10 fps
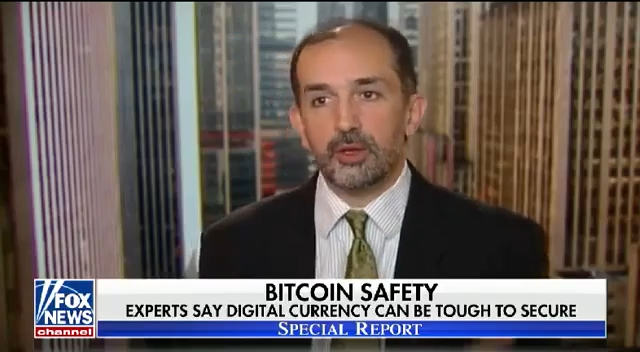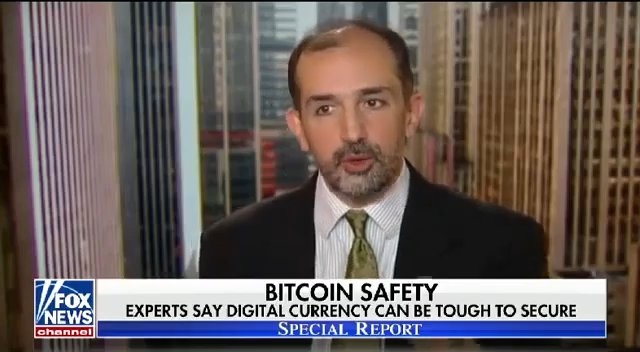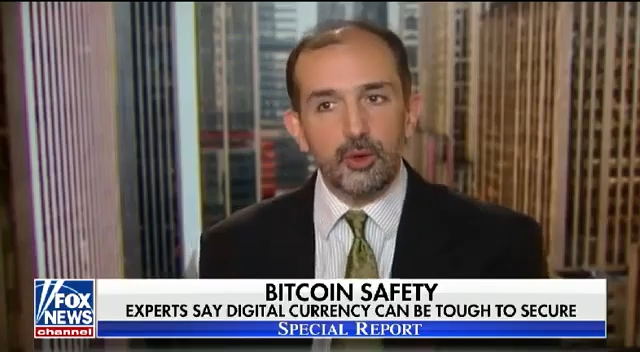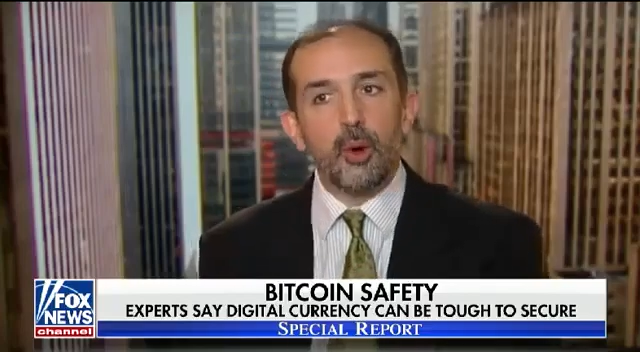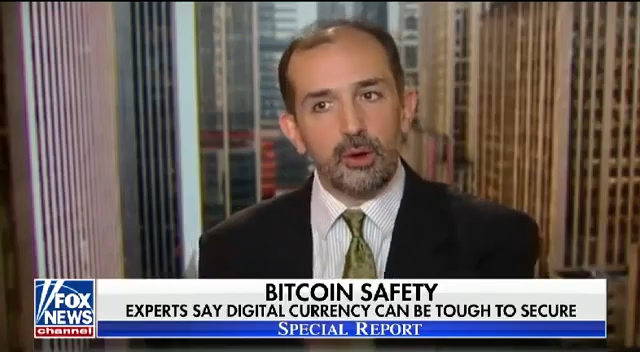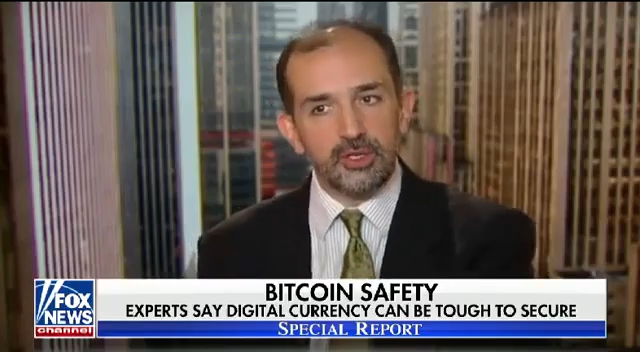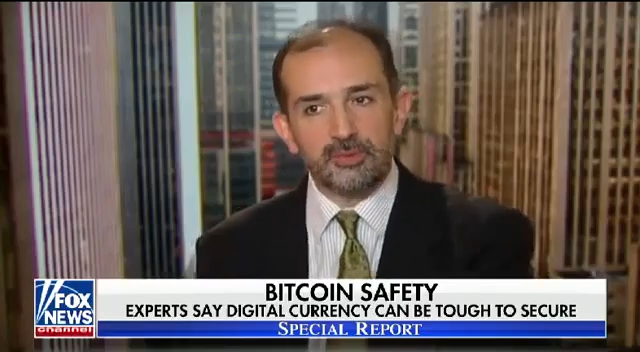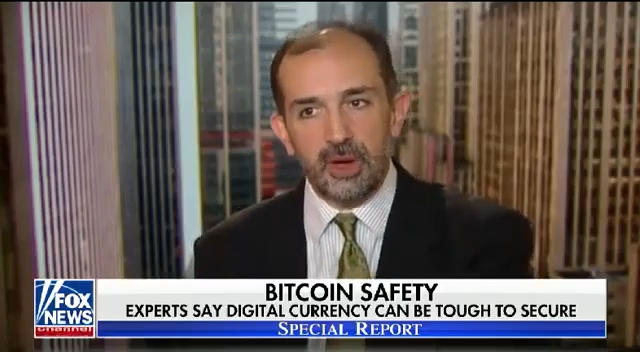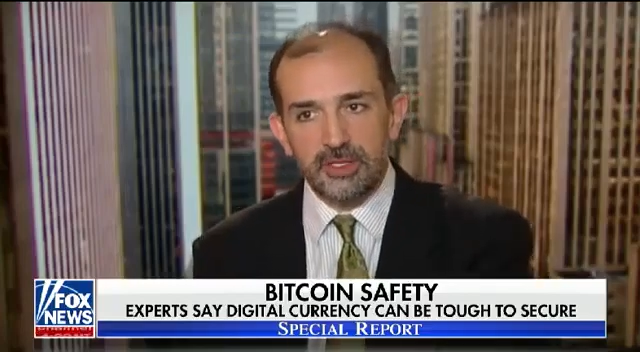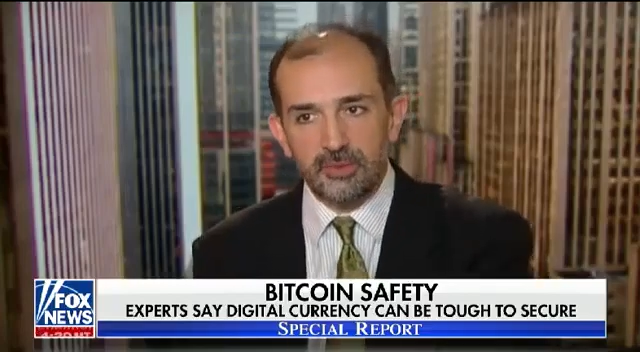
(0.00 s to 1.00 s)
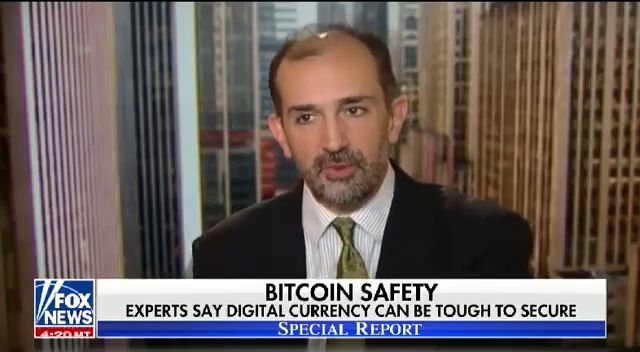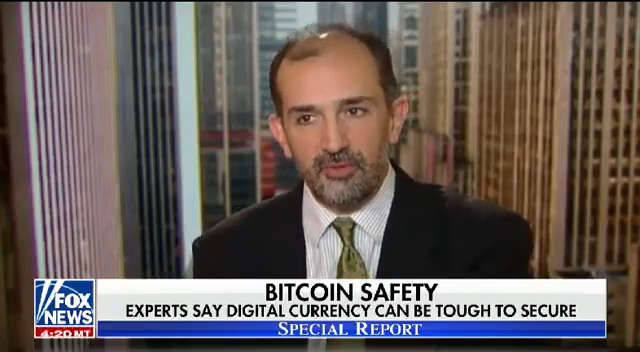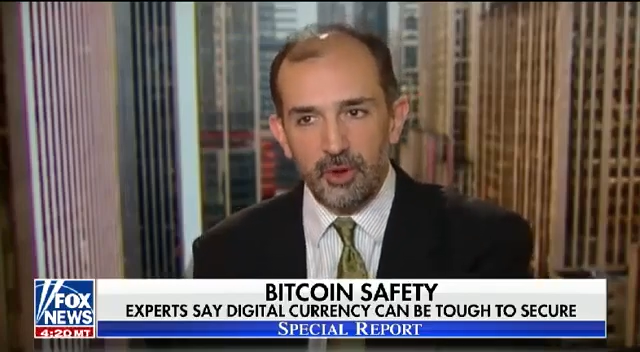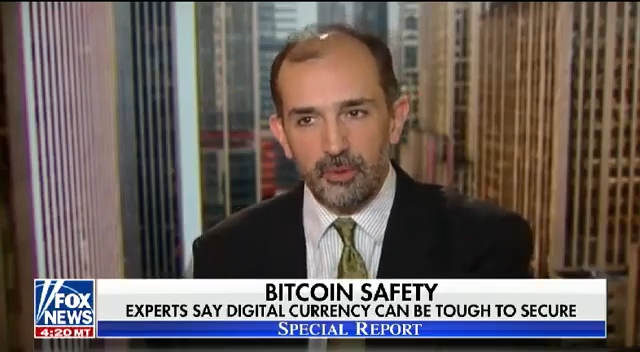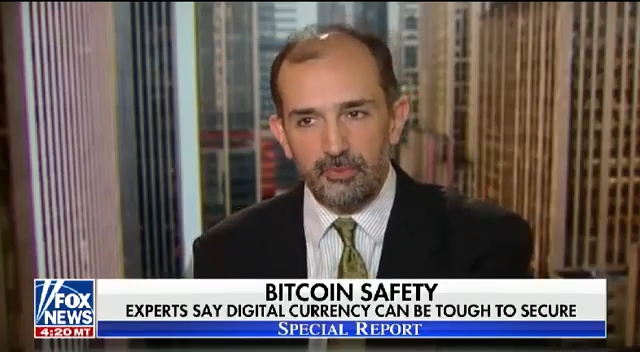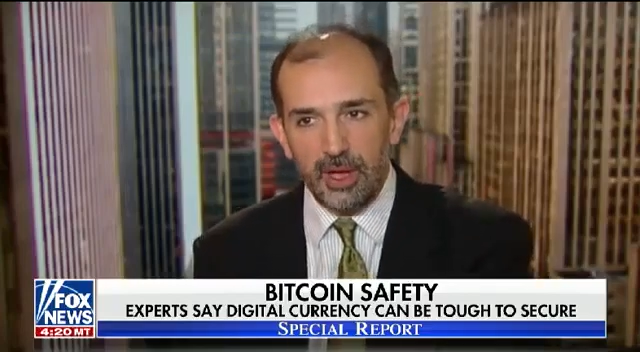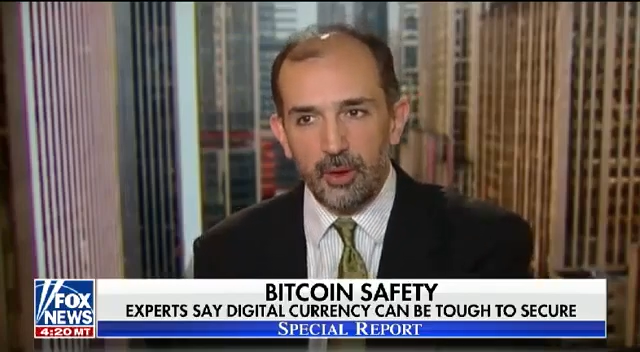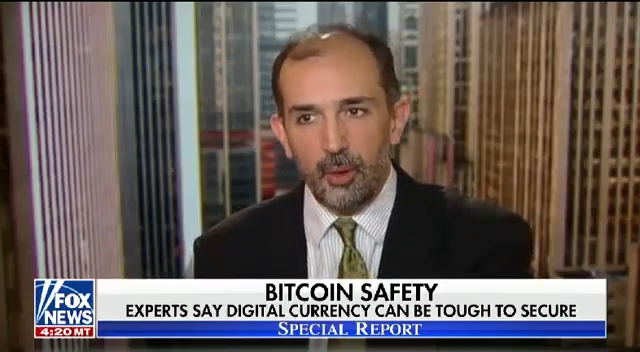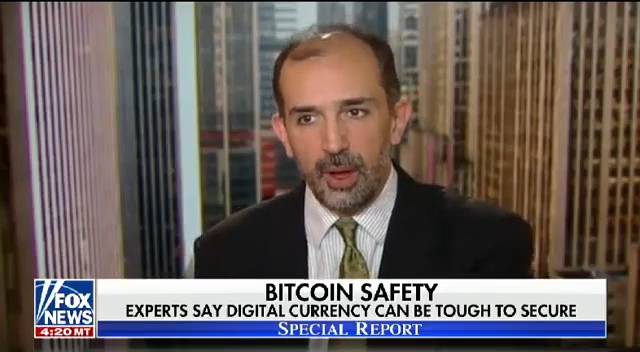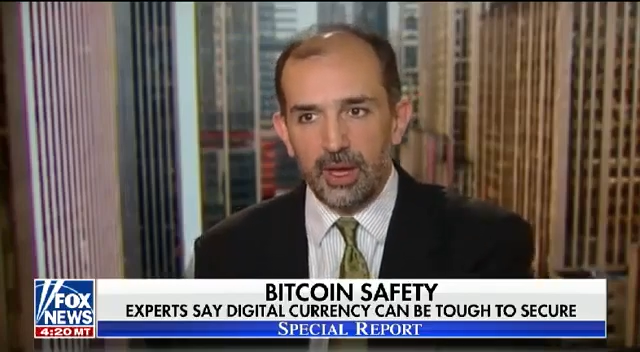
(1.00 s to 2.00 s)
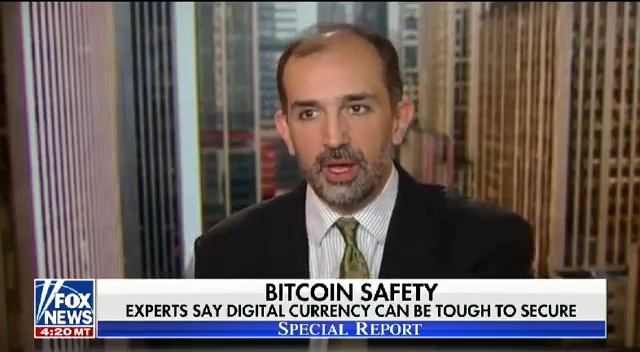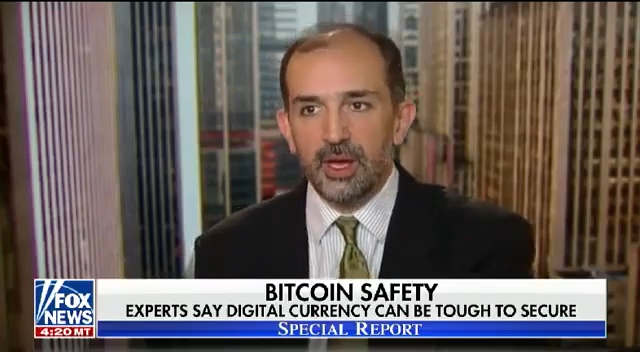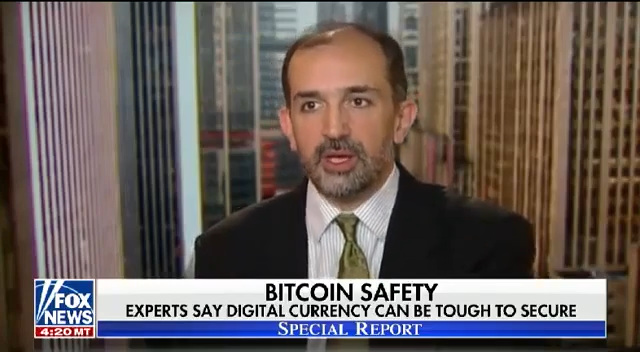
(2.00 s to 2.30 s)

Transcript: You are responsible for your Bitcoin.